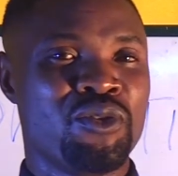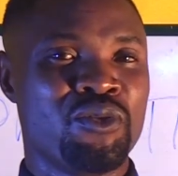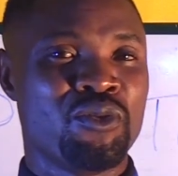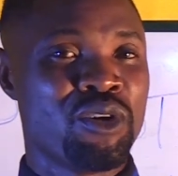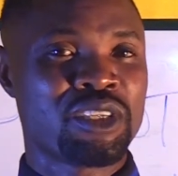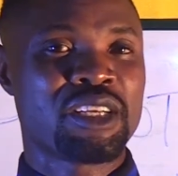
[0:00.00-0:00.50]

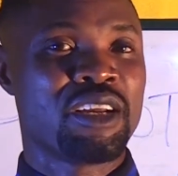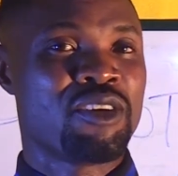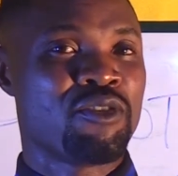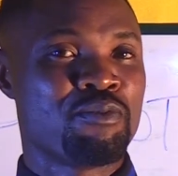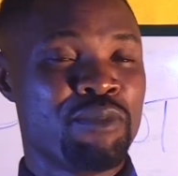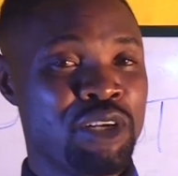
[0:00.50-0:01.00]
what
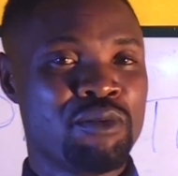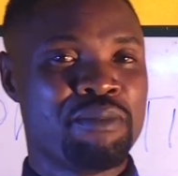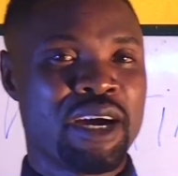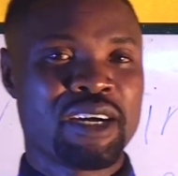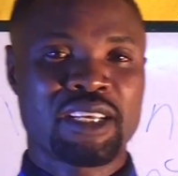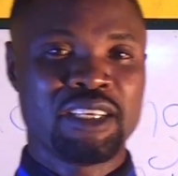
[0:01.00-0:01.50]

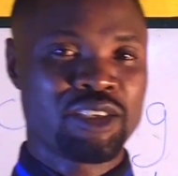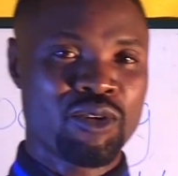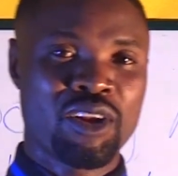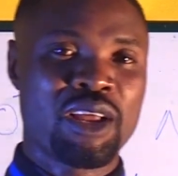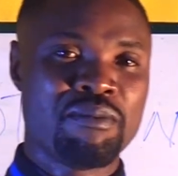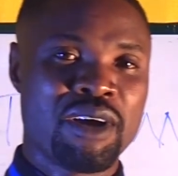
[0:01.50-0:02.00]
MenuBank is
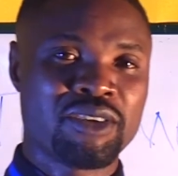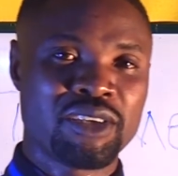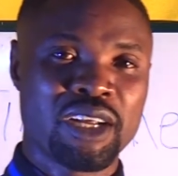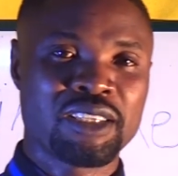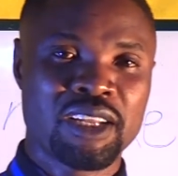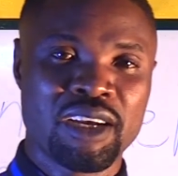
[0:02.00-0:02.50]
all about
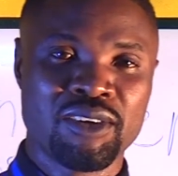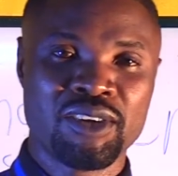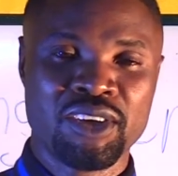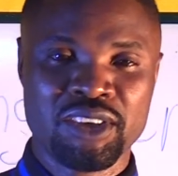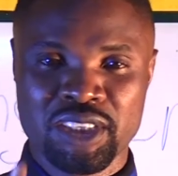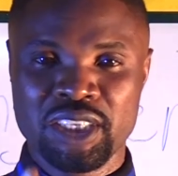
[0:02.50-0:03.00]
right now.
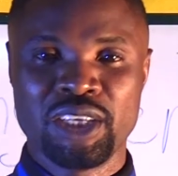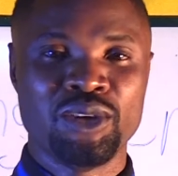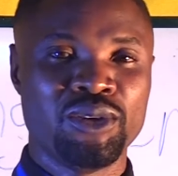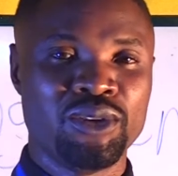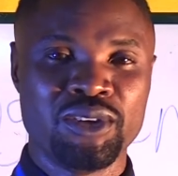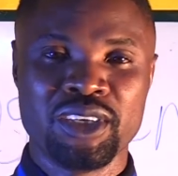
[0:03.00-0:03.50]
See
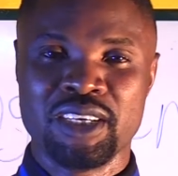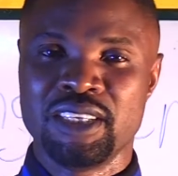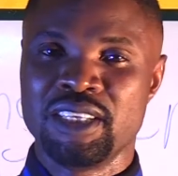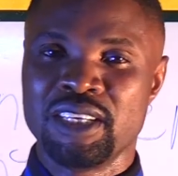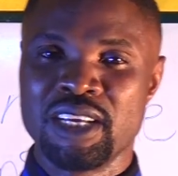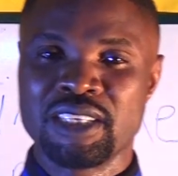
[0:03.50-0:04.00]
you in
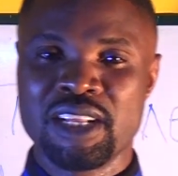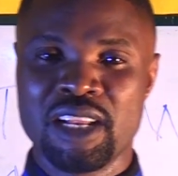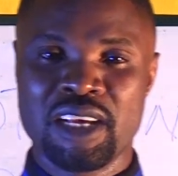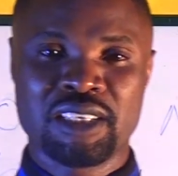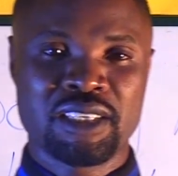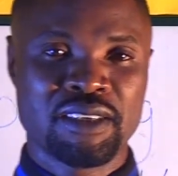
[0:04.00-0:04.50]
the next
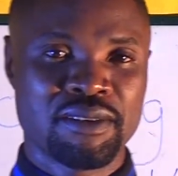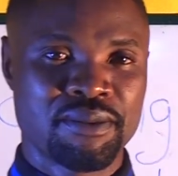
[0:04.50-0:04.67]
class.